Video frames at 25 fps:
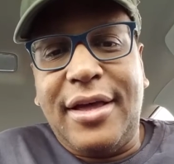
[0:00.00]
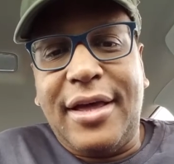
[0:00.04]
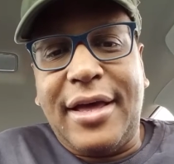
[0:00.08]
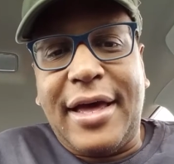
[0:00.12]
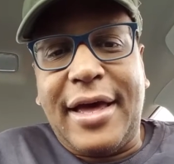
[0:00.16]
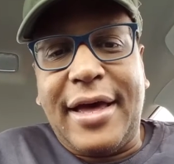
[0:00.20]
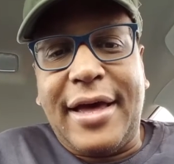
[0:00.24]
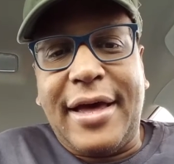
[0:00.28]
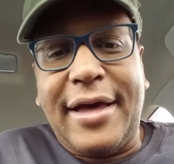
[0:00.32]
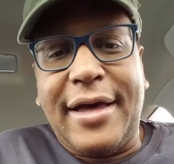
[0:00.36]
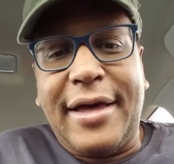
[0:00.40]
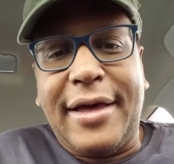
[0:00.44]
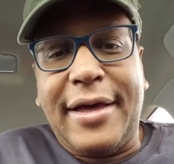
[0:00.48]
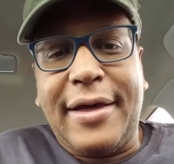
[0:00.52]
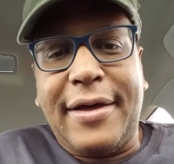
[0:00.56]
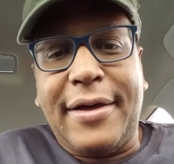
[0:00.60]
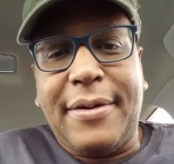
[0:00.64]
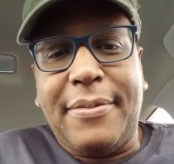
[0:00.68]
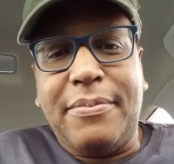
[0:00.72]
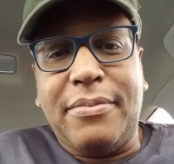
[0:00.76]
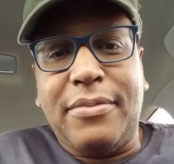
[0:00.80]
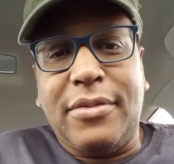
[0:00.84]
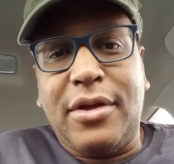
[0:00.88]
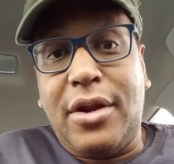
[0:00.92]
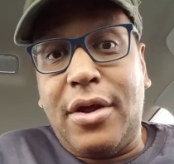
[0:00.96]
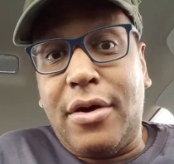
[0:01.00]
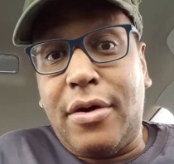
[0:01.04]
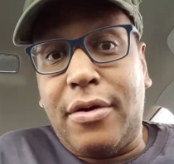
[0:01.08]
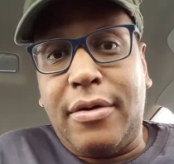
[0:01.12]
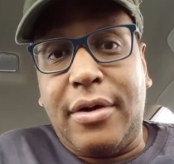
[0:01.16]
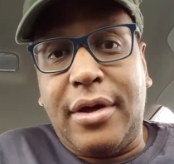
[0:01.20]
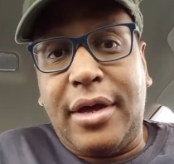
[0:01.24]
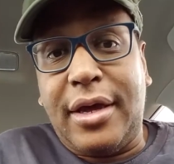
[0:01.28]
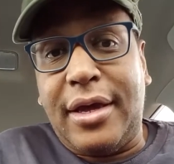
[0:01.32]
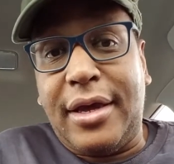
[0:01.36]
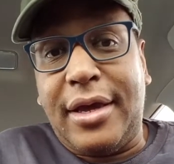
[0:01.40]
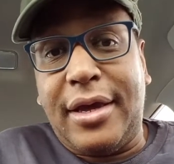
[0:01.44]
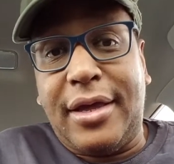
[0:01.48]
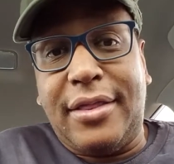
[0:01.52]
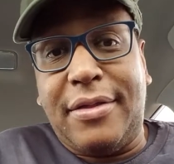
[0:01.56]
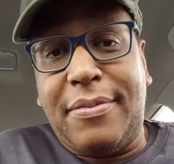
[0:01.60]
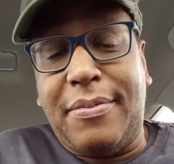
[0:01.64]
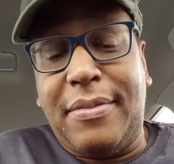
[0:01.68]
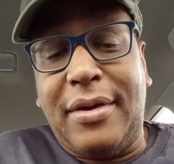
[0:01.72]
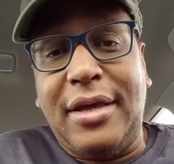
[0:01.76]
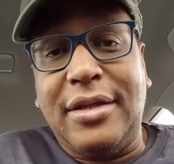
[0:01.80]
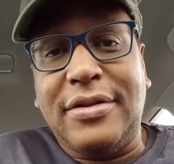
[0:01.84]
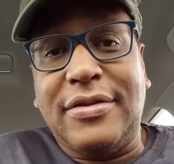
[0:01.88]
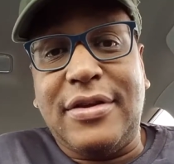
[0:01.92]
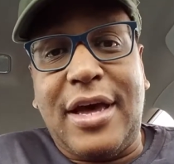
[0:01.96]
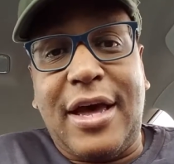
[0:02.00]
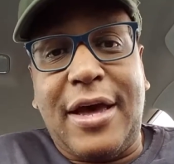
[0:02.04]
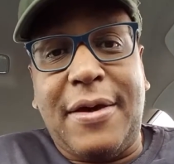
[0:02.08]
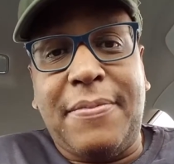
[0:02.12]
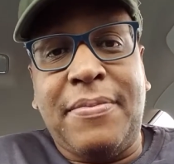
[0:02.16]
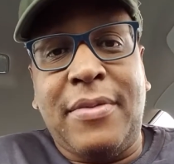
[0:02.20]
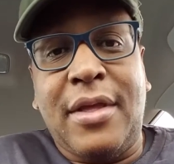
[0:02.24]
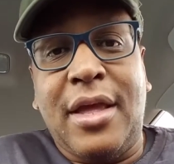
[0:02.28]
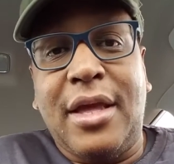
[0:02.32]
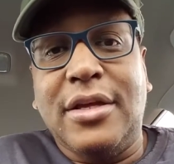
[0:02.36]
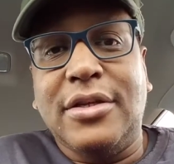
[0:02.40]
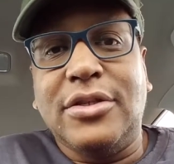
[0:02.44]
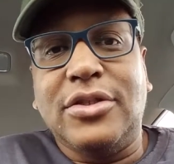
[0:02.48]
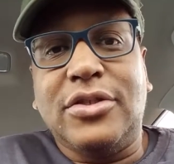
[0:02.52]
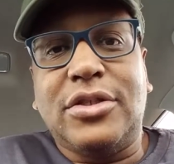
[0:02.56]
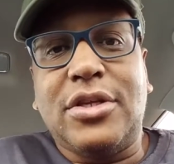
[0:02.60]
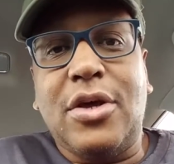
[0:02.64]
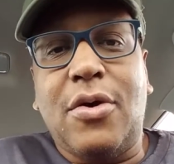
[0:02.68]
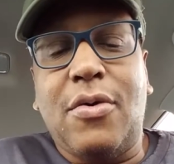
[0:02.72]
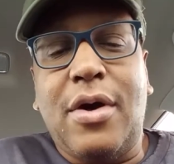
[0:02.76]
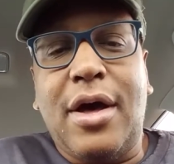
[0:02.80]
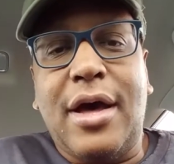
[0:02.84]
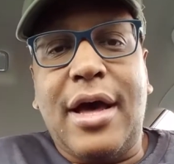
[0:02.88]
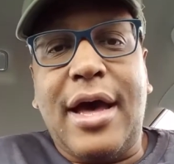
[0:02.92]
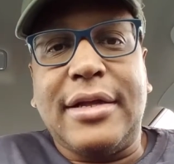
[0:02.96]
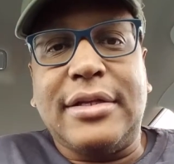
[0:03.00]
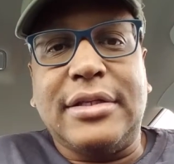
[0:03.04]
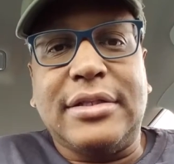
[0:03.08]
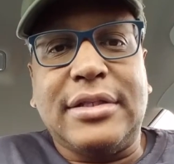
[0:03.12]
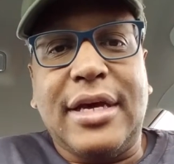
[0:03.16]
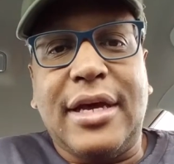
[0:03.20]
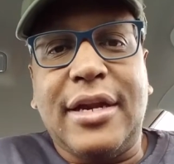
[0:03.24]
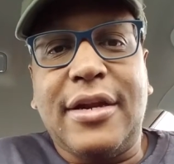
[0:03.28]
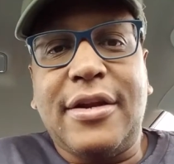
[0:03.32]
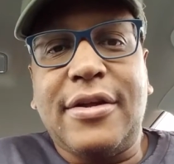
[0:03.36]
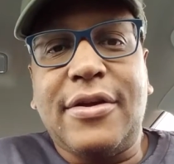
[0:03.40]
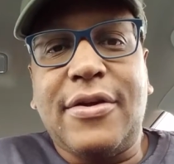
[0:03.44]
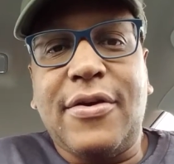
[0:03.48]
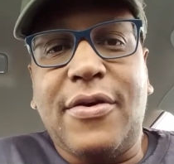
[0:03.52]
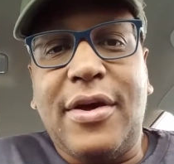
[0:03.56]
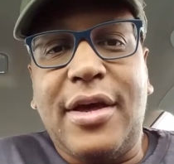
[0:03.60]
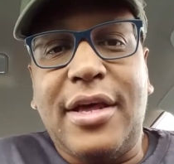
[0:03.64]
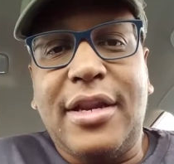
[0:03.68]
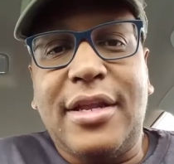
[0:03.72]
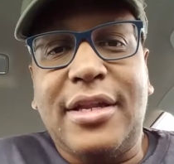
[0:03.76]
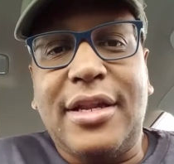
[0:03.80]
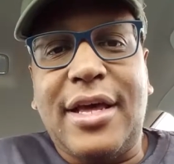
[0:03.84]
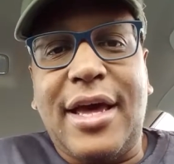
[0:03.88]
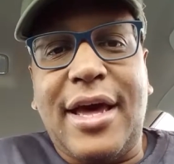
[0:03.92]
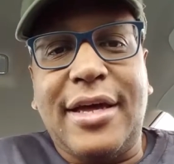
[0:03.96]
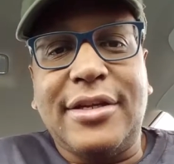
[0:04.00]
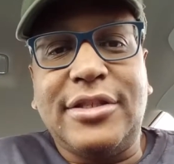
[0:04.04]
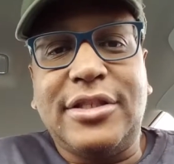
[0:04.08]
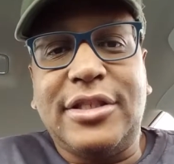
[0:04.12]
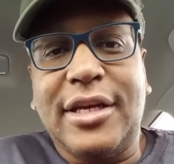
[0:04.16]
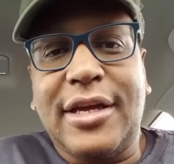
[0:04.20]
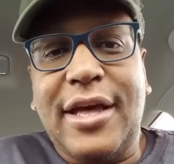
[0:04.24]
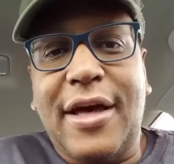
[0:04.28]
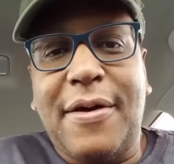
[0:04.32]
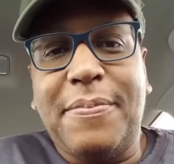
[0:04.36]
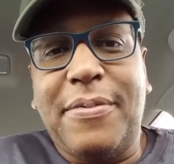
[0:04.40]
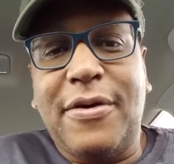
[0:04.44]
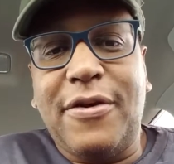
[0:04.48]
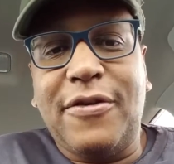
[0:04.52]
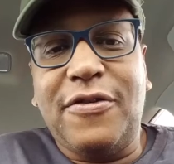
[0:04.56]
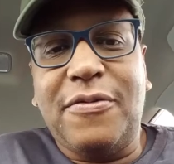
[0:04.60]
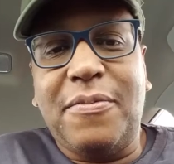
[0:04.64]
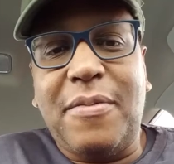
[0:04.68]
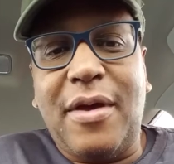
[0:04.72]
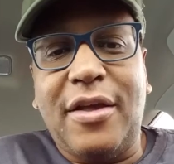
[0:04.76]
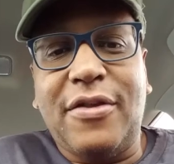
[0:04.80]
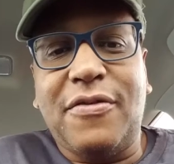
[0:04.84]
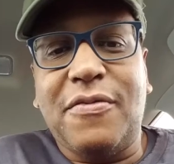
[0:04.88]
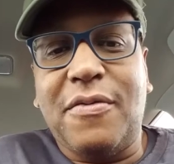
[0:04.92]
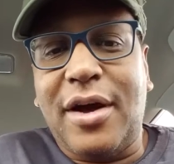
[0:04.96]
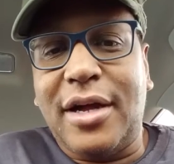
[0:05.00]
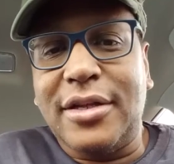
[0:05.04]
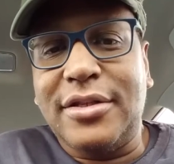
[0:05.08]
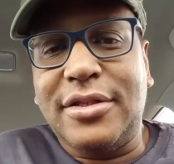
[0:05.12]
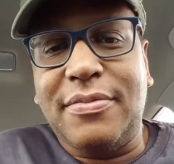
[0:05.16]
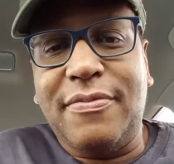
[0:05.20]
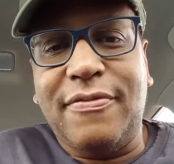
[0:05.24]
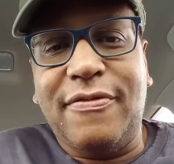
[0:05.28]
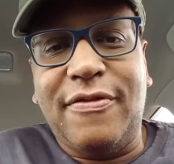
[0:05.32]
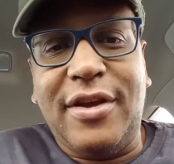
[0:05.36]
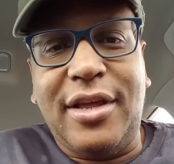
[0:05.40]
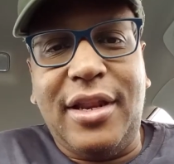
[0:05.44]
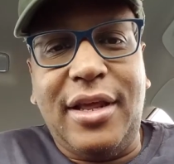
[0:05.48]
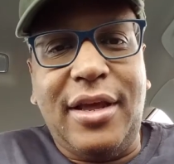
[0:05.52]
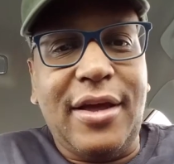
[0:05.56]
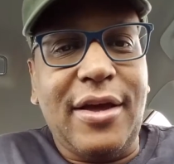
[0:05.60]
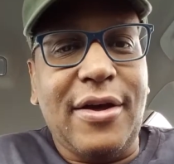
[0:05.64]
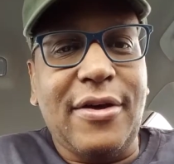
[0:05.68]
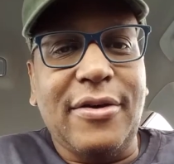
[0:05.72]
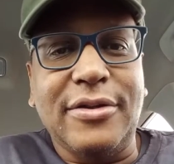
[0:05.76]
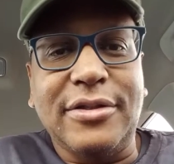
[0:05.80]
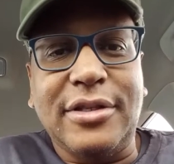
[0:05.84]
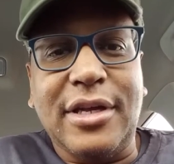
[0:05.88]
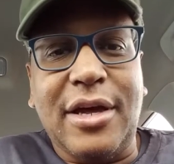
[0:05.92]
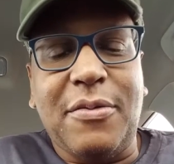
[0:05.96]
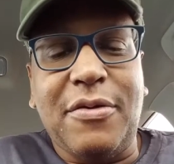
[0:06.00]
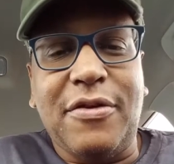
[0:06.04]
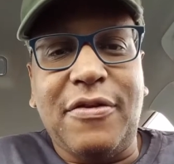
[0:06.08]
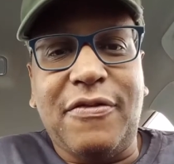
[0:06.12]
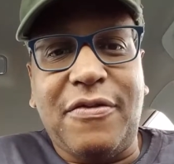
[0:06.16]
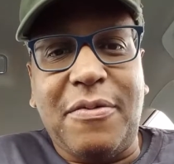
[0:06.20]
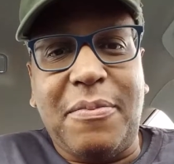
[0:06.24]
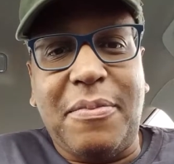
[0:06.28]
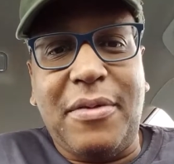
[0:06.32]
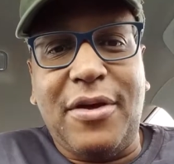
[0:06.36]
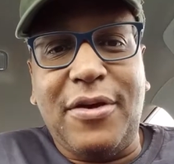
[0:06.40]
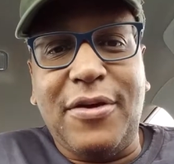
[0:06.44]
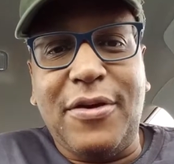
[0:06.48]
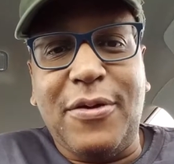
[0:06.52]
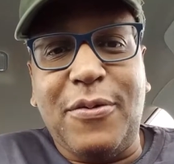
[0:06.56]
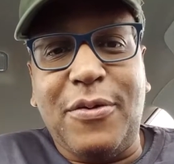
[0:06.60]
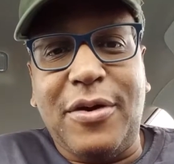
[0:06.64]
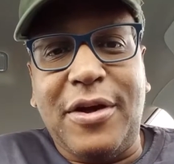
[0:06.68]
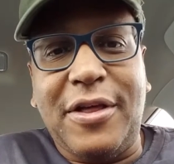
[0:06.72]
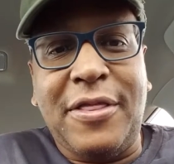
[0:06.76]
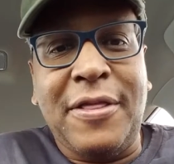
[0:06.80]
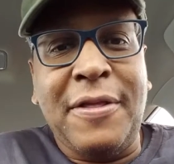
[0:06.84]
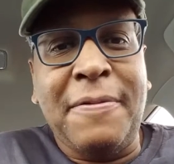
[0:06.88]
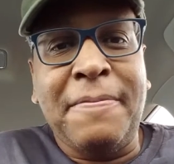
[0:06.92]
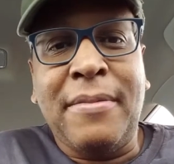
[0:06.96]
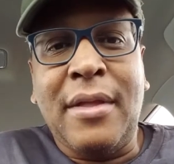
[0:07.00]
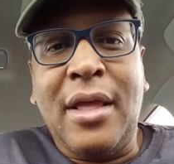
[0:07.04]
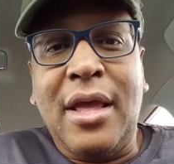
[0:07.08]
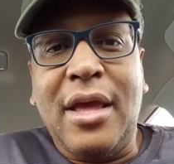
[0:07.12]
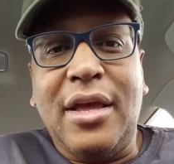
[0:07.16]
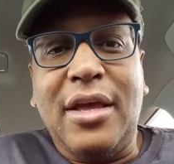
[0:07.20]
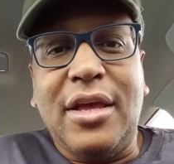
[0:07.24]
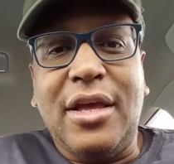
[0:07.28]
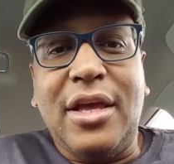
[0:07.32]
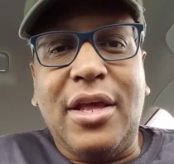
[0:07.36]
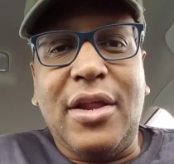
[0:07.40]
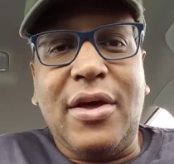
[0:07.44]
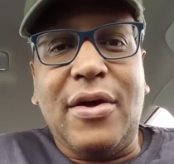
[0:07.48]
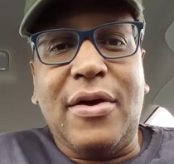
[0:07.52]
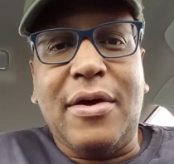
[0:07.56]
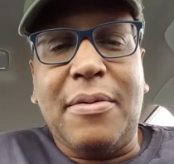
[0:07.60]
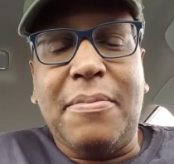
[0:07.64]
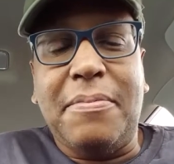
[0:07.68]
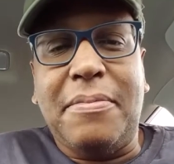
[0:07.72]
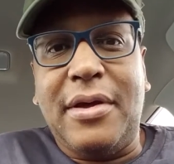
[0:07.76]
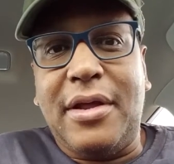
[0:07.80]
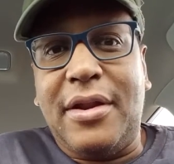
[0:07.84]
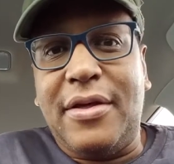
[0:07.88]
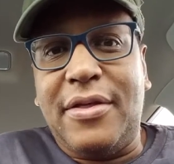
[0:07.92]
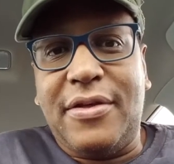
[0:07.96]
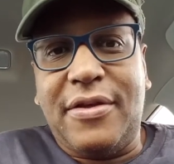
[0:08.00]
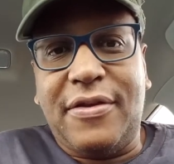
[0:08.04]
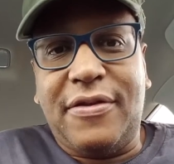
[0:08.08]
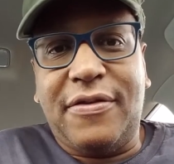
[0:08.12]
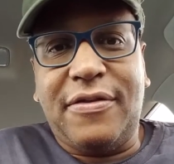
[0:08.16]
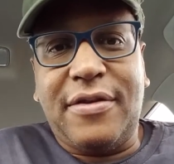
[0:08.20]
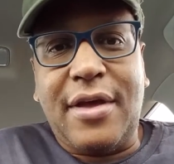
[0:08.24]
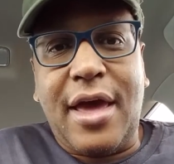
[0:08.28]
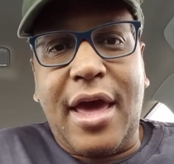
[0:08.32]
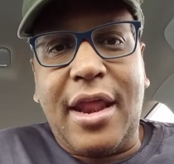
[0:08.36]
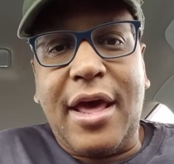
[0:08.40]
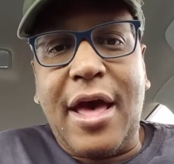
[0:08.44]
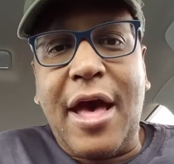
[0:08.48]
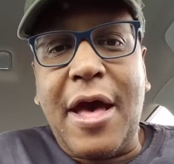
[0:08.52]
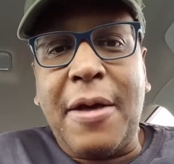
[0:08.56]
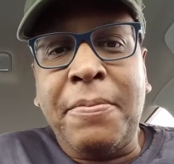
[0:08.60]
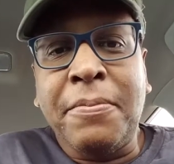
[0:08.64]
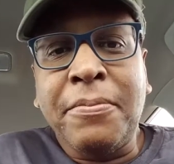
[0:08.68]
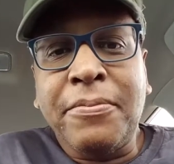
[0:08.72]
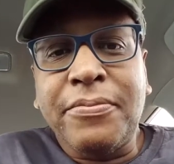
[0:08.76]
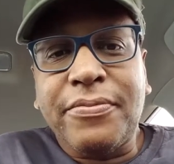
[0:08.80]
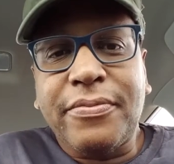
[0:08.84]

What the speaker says: In the meantime, so I decided to go ahead and check out Postmates, watch some videos. I was familiar with a bit of the setup.